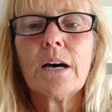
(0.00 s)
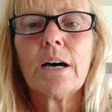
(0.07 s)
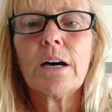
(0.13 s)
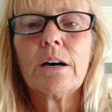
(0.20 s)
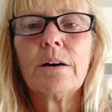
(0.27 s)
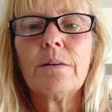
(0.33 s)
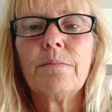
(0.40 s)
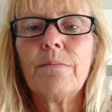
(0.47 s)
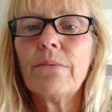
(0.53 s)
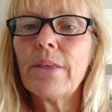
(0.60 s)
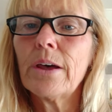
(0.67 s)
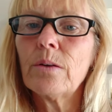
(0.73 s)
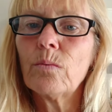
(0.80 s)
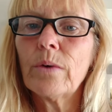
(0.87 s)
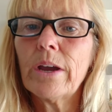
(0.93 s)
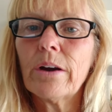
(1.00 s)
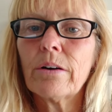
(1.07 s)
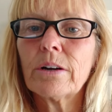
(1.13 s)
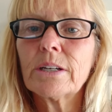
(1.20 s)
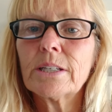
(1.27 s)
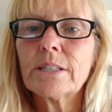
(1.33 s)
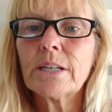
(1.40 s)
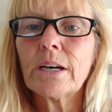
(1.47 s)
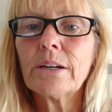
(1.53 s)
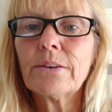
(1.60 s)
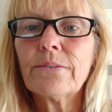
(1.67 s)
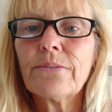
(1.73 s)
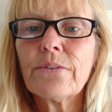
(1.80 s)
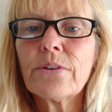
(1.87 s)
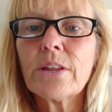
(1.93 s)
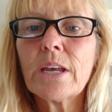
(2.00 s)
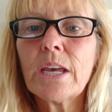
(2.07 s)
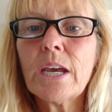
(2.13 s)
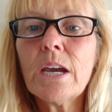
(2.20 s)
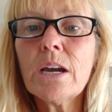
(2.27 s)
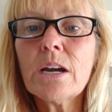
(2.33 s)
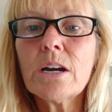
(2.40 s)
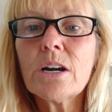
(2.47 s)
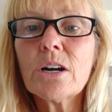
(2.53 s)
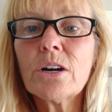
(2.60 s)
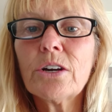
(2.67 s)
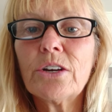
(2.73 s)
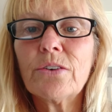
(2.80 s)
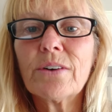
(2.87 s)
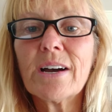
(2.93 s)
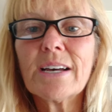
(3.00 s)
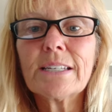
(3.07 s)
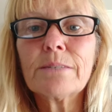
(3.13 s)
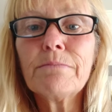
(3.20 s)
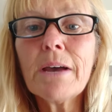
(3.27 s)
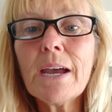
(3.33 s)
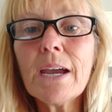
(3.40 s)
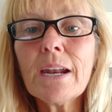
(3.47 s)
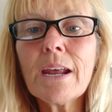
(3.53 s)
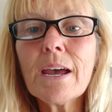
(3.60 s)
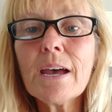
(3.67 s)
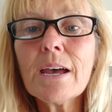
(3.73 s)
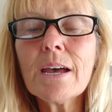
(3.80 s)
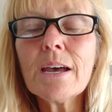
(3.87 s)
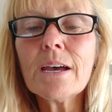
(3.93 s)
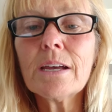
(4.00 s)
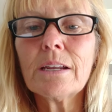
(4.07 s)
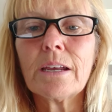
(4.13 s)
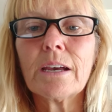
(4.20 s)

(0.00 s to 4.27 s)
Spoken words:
Then we are done for the year. You guys made it.